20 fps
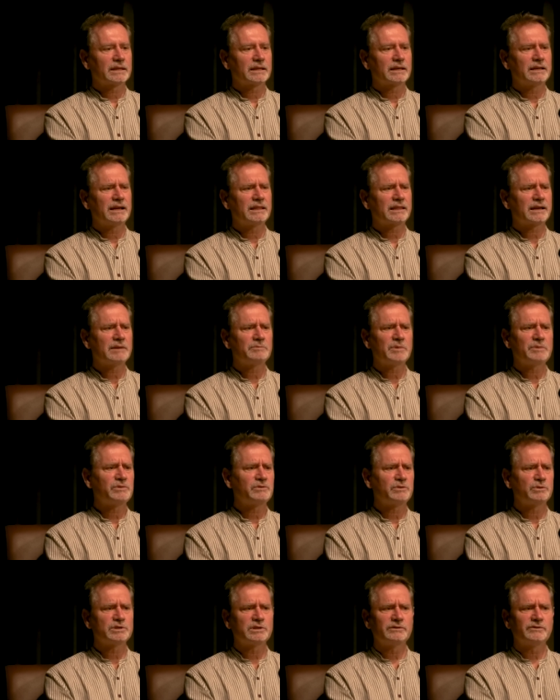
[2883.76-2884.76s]
and I can't remember
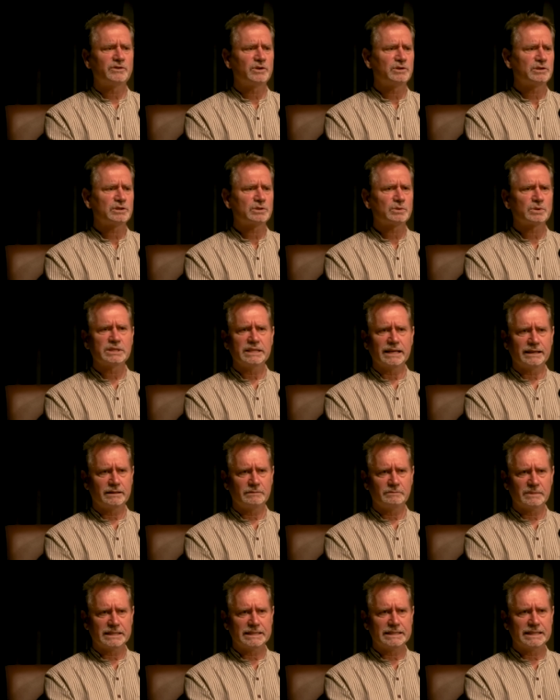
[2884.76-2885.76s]
if it was the first or
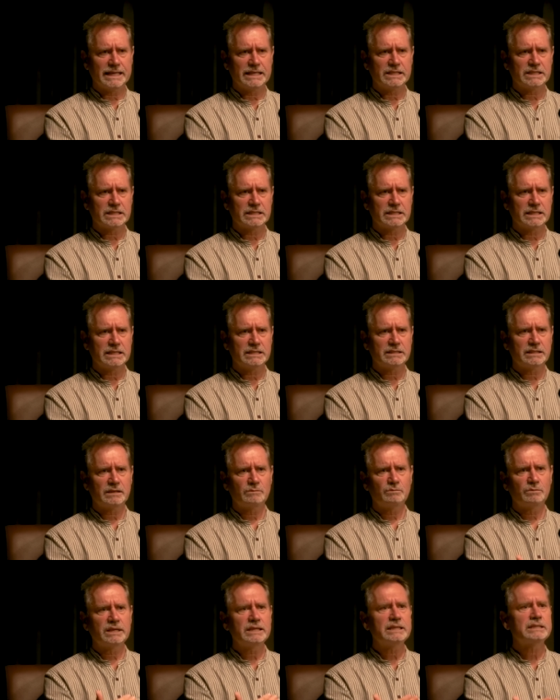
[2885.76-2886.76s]
second meditation, and he
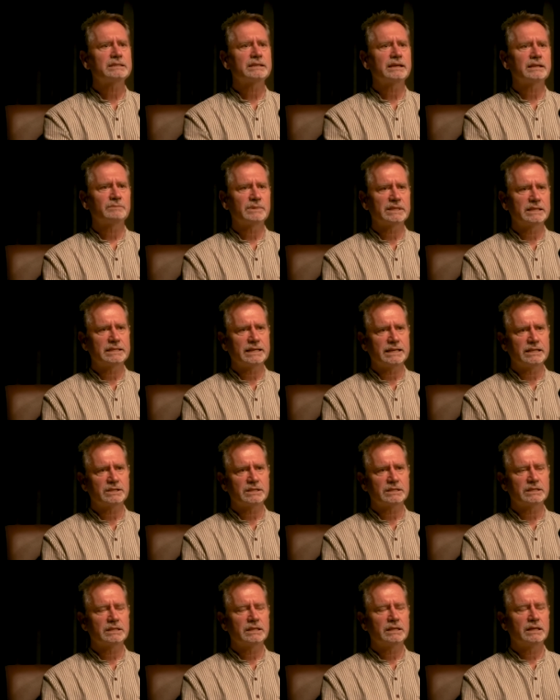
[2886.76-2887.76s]
said, please start
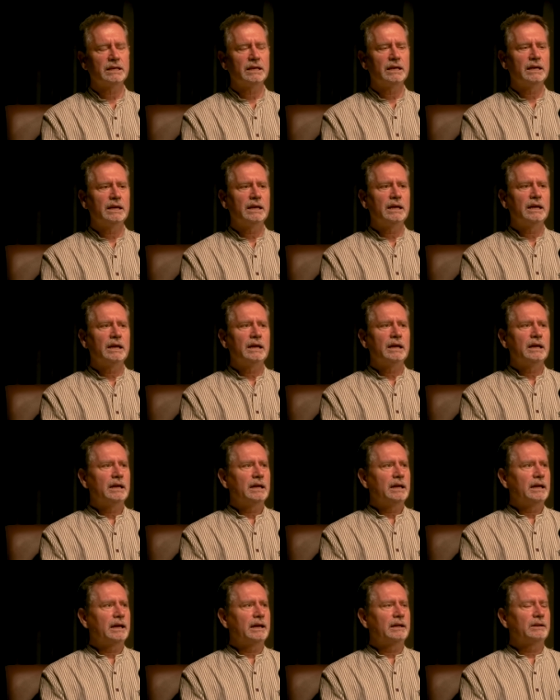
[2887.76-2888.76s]
meditation.
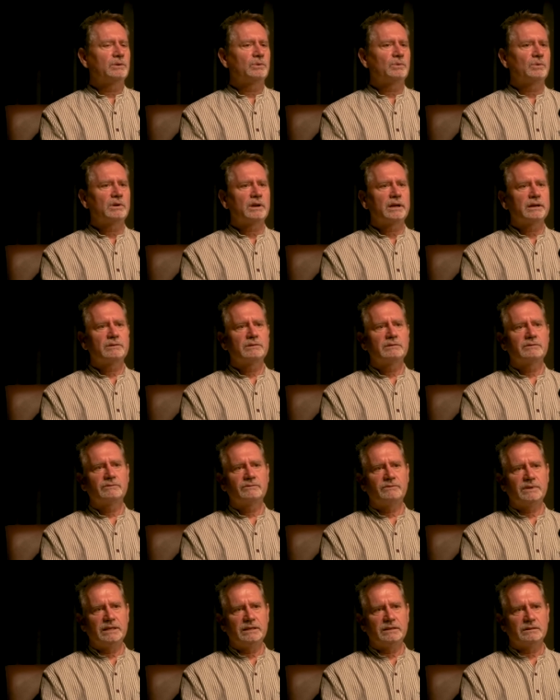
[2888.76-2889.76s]
And all I could
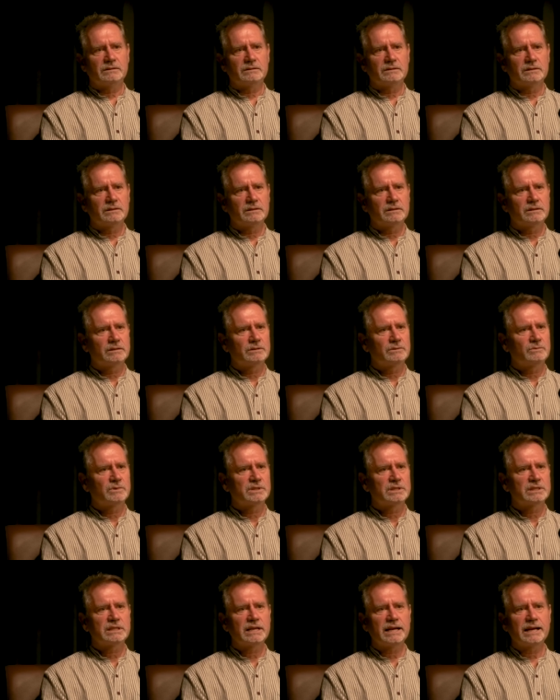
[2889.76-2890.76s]
feel
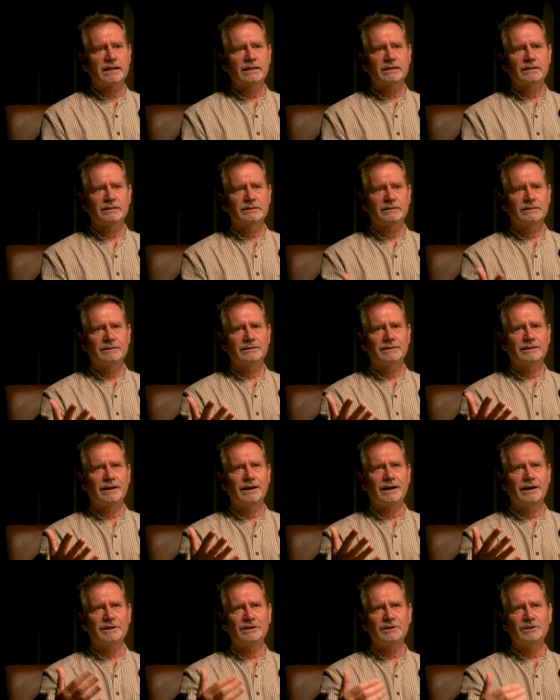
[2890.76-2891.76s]
was like,
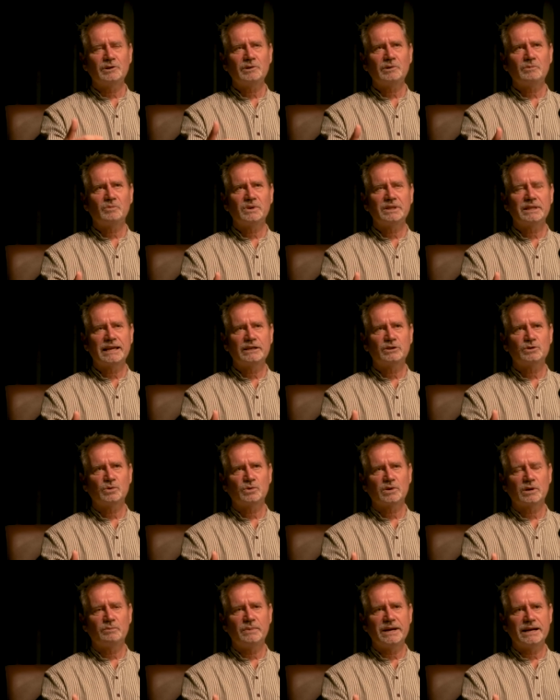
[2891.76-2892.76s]
you know, when they
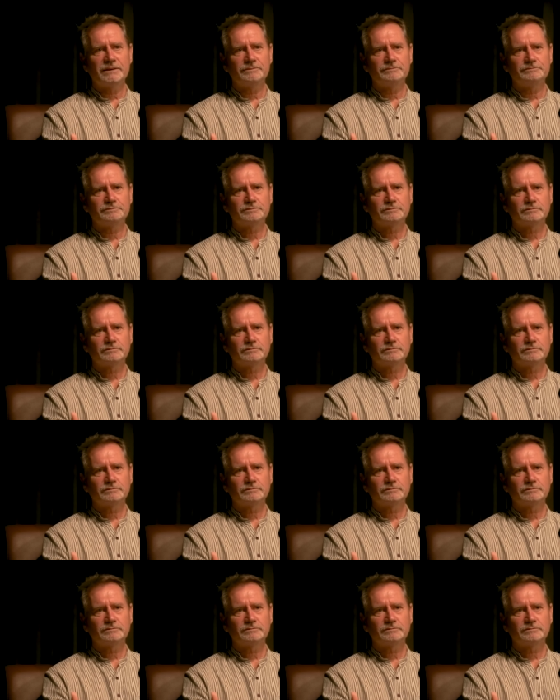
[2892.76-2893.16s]
talk about